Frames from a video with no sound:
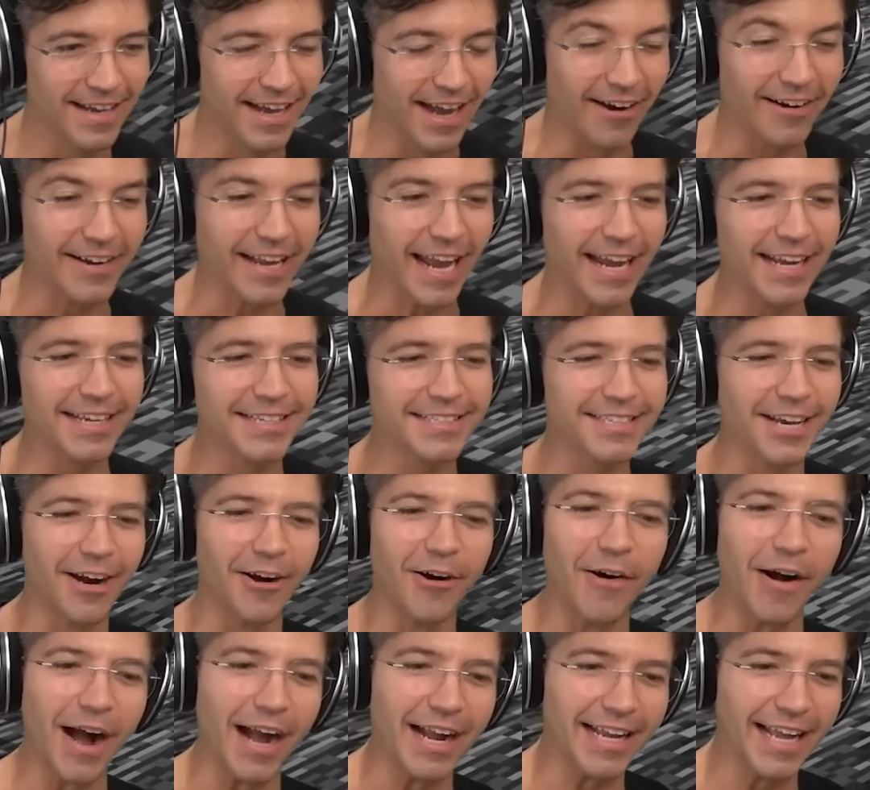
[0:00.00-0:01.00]
Okay,
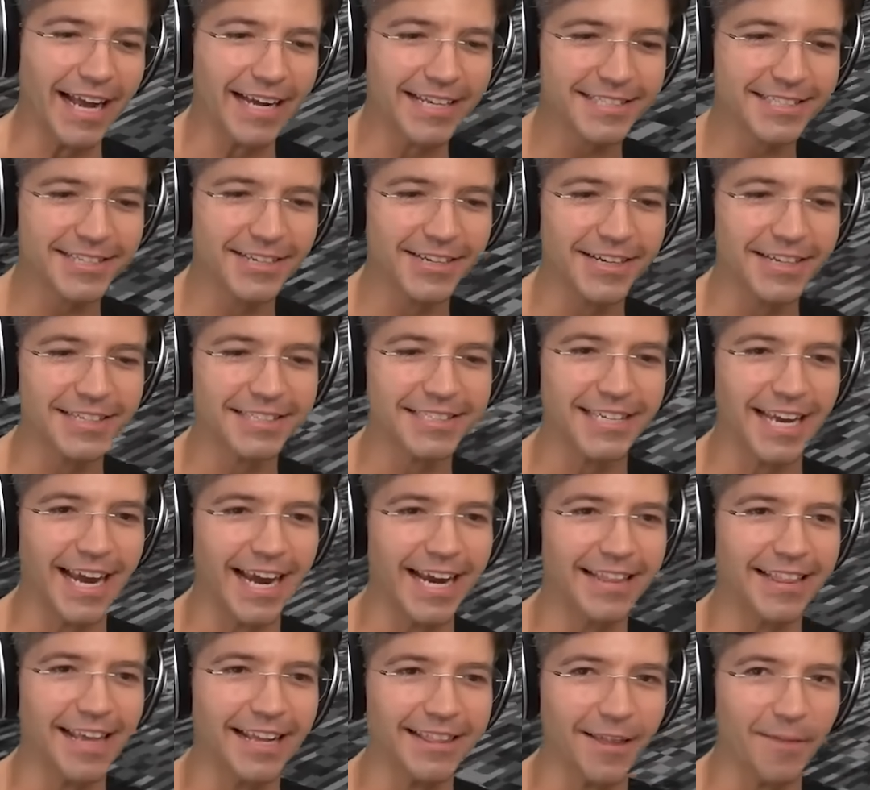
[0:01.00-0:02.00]
so I guess you could
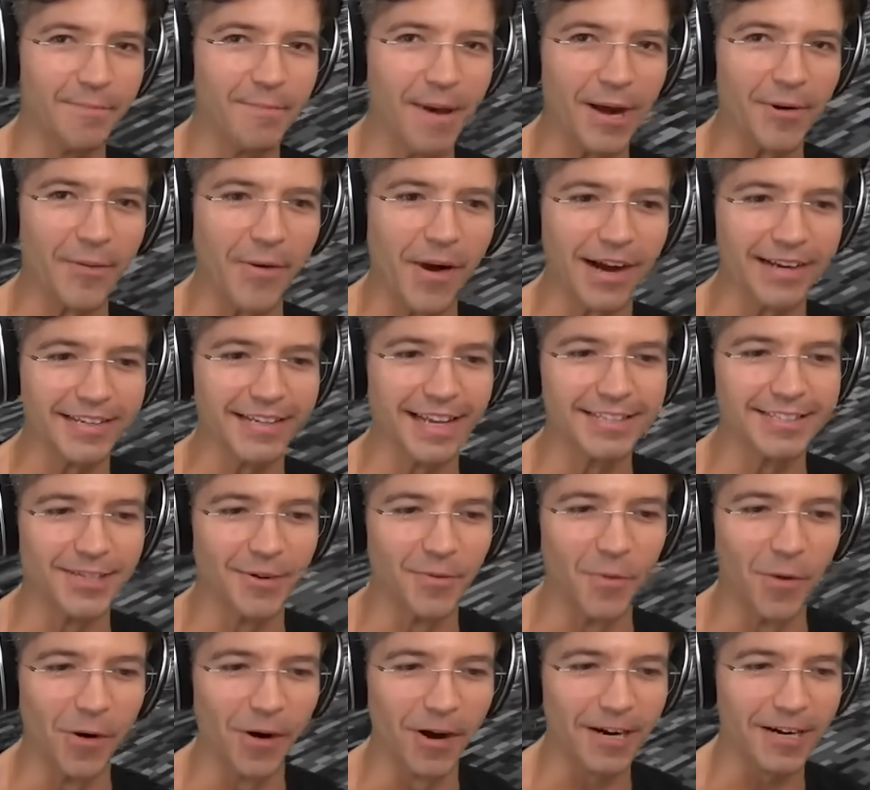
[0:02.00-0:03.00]
say that the bedrock doesn't
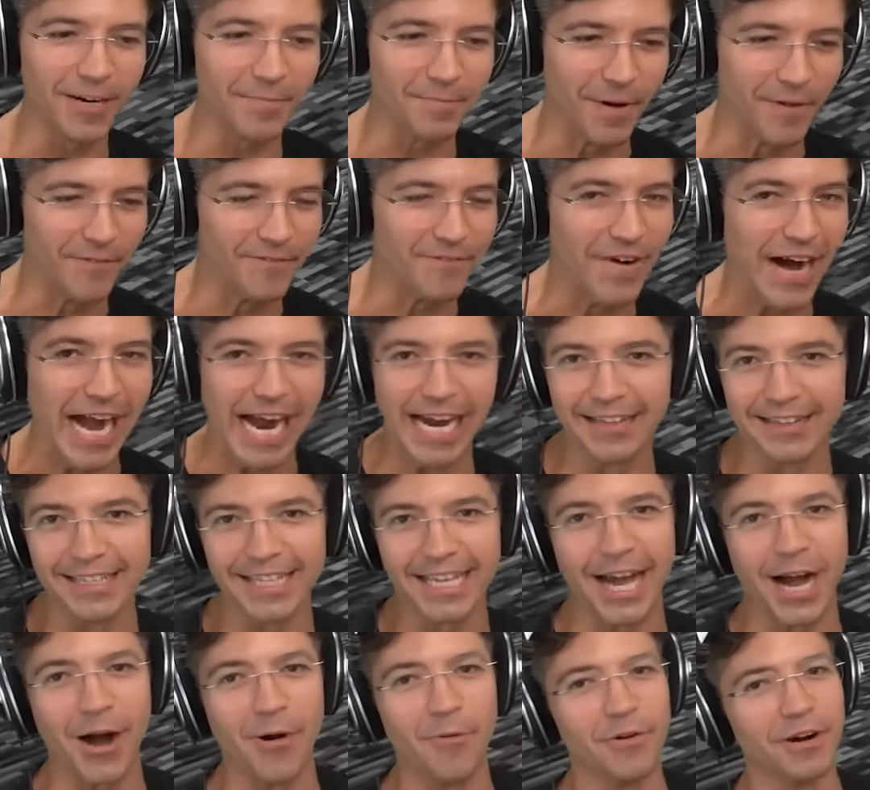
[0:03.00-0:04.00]
work, but
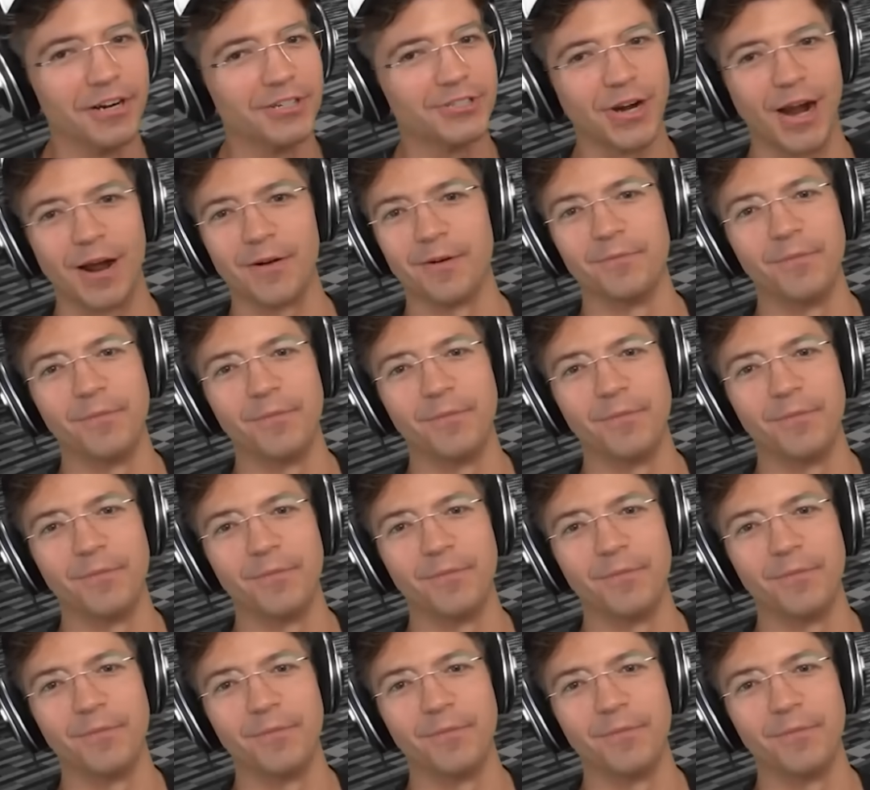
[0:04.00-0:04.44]
finally, I want to try with